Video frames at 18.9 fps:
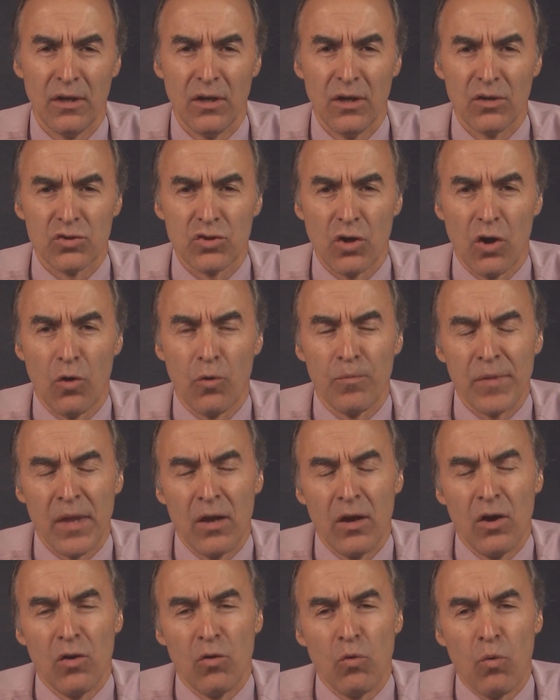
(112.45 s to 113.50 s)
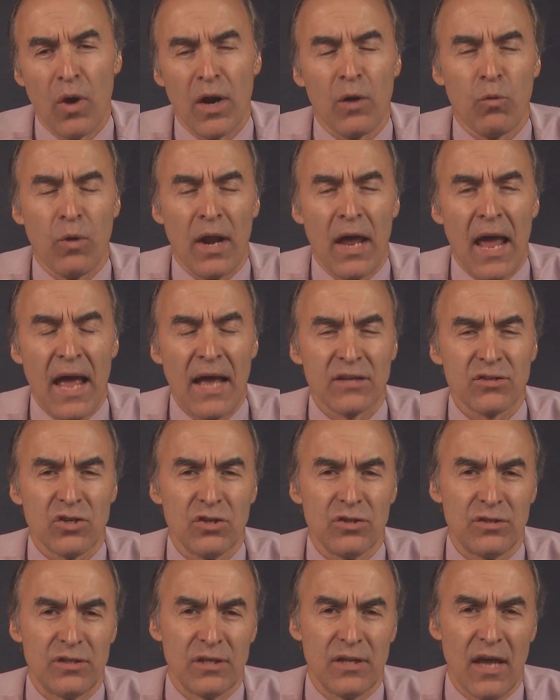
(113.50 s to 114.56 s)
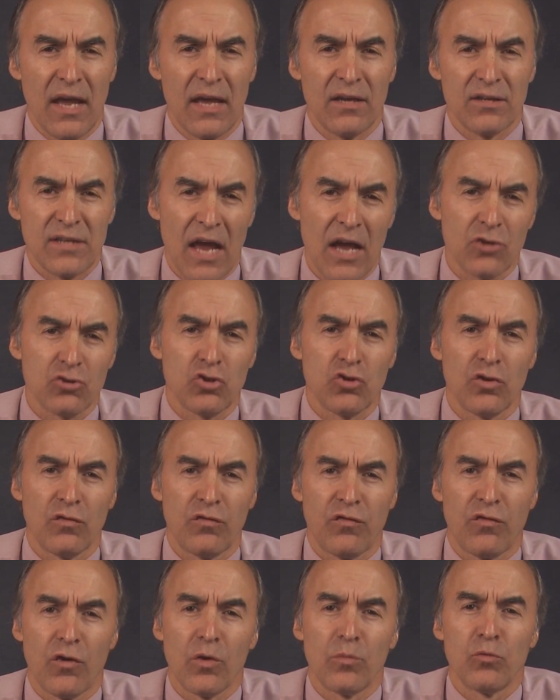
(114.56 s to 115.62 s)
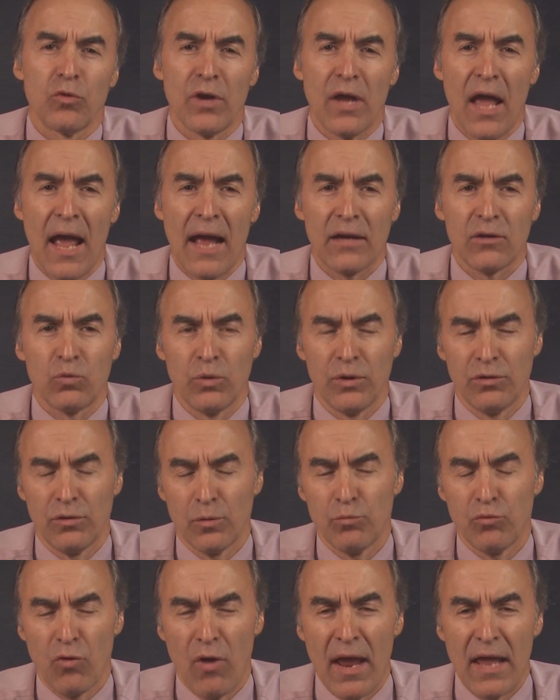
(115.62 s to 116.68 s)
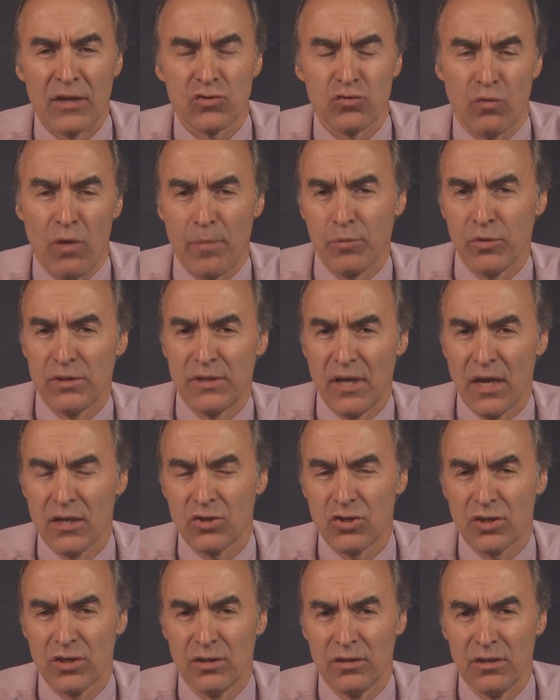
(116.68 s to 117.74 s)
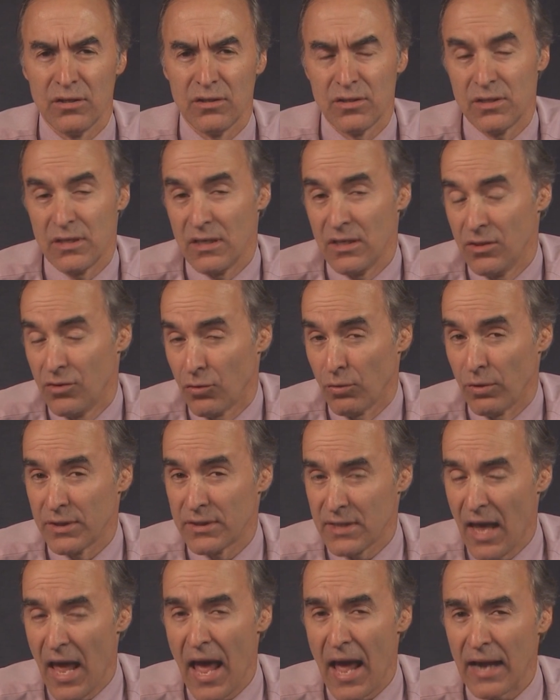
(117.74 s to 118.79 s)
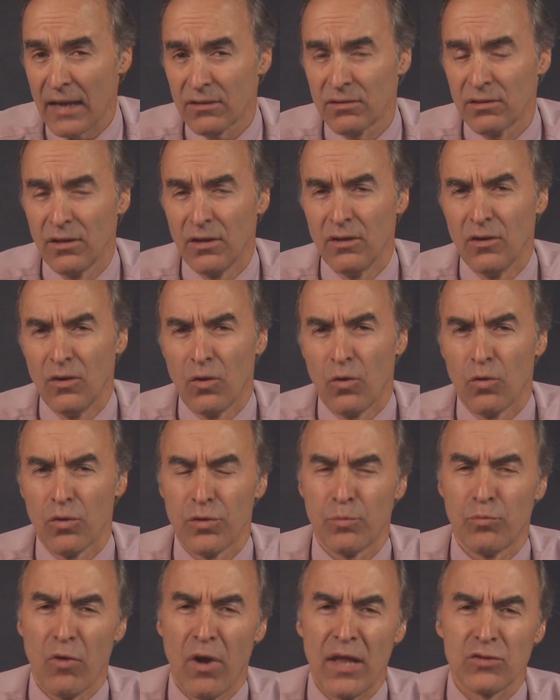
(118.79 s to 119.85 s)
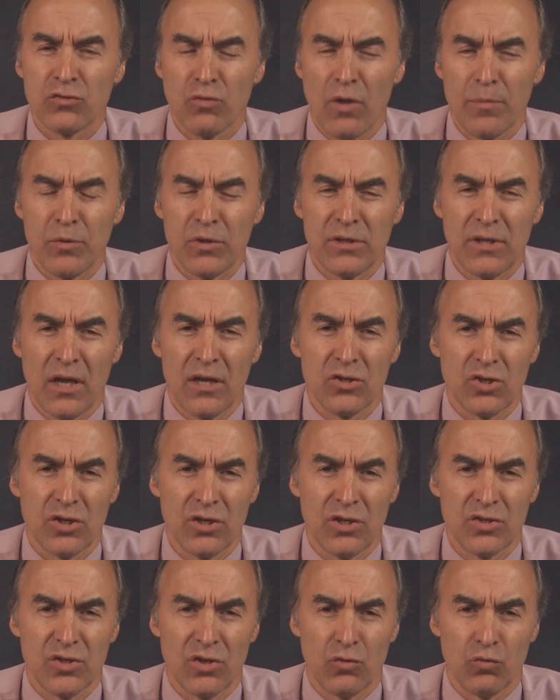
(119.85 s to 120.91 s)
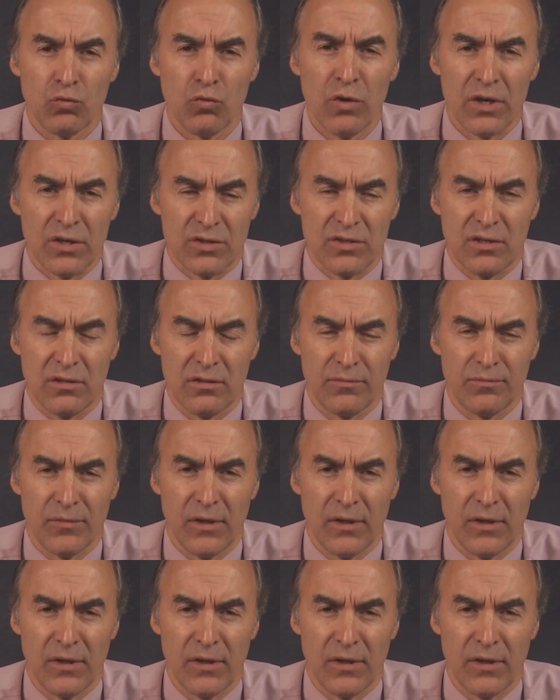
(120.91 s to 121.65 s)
So what I want to ask you today is, how should a firm react when their brand's reputation is either attacked or the brand's reputation is at risk?